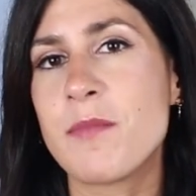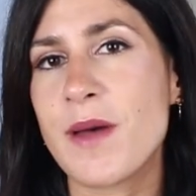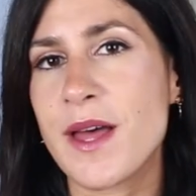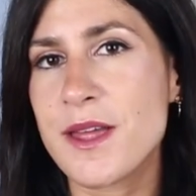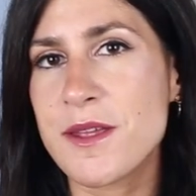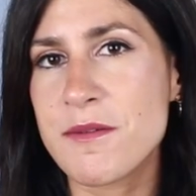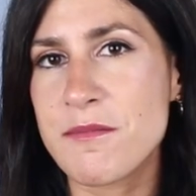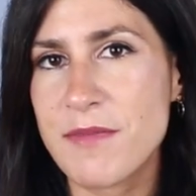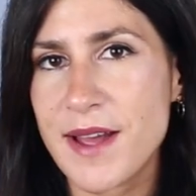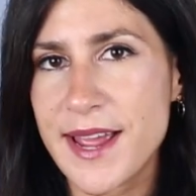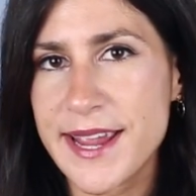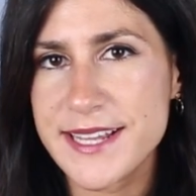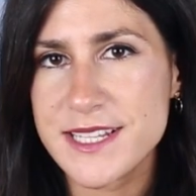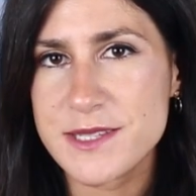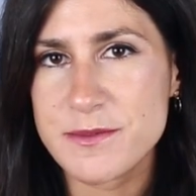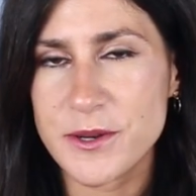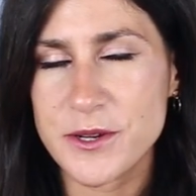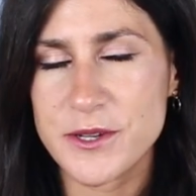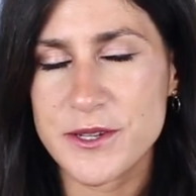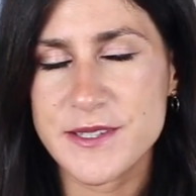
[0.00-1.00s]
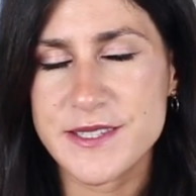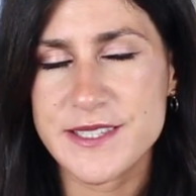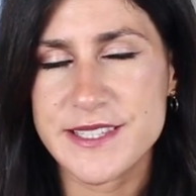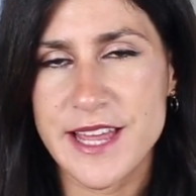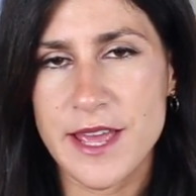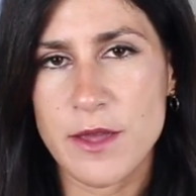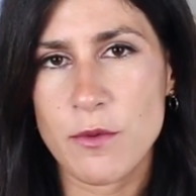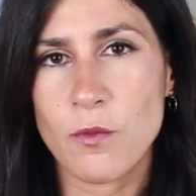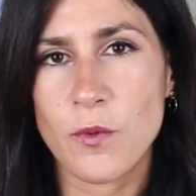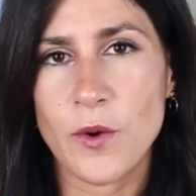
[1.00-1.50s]
but in my experience
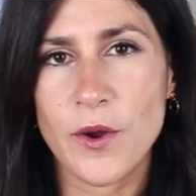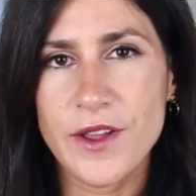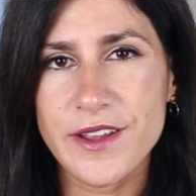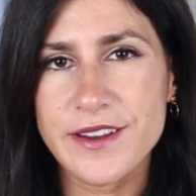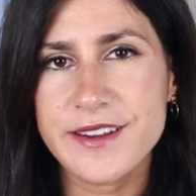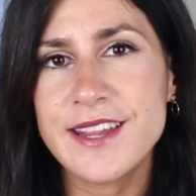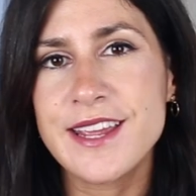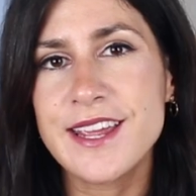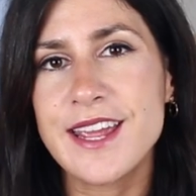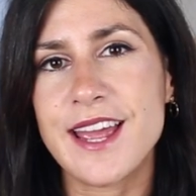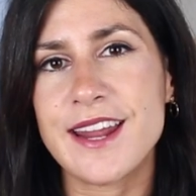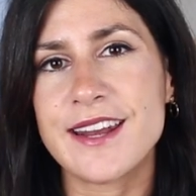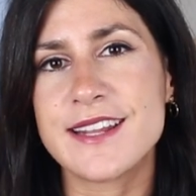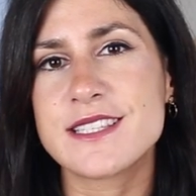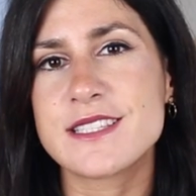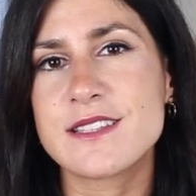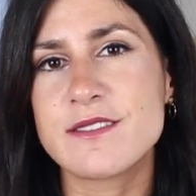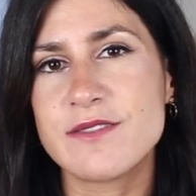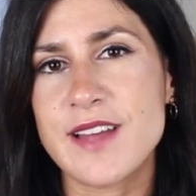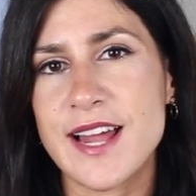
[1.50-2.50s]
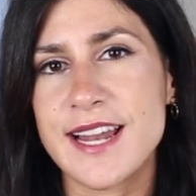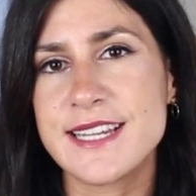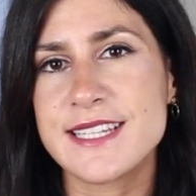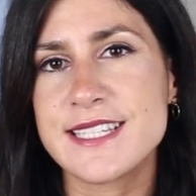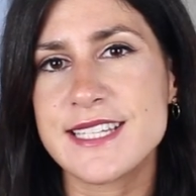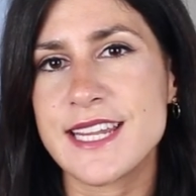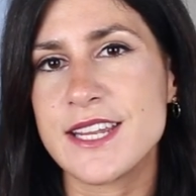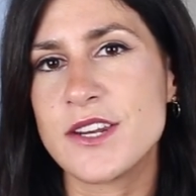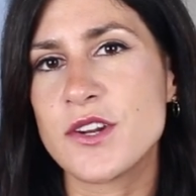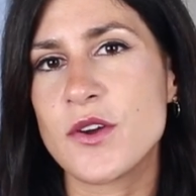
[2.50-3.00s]
they weren't, and it's the
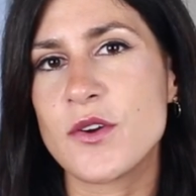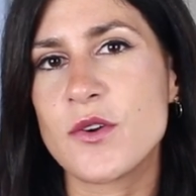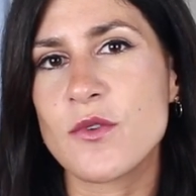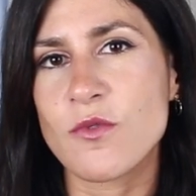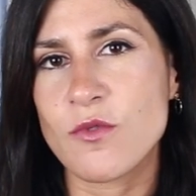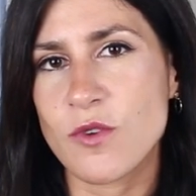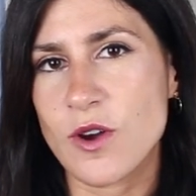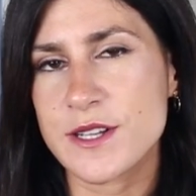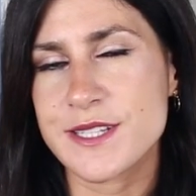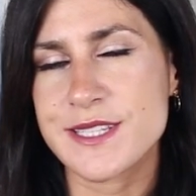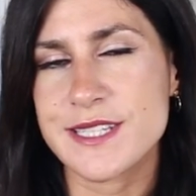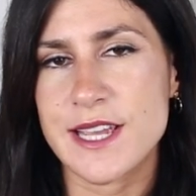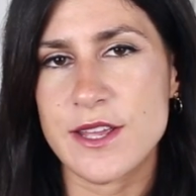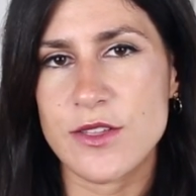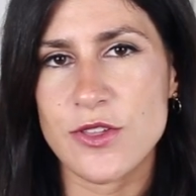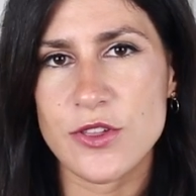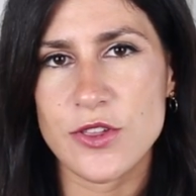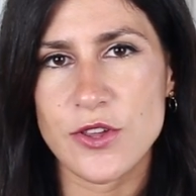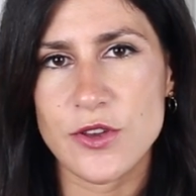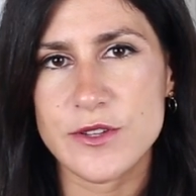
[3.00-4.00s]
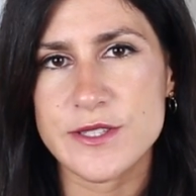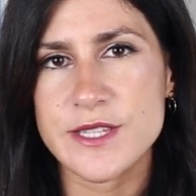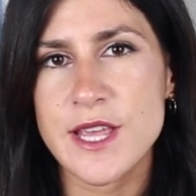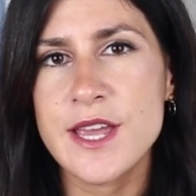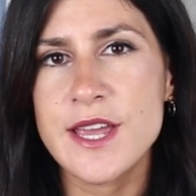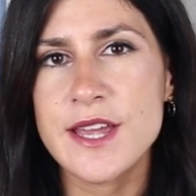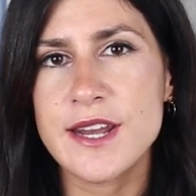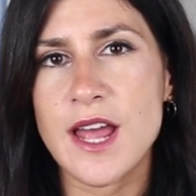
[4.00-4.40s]
Valentino Rockstud shoes.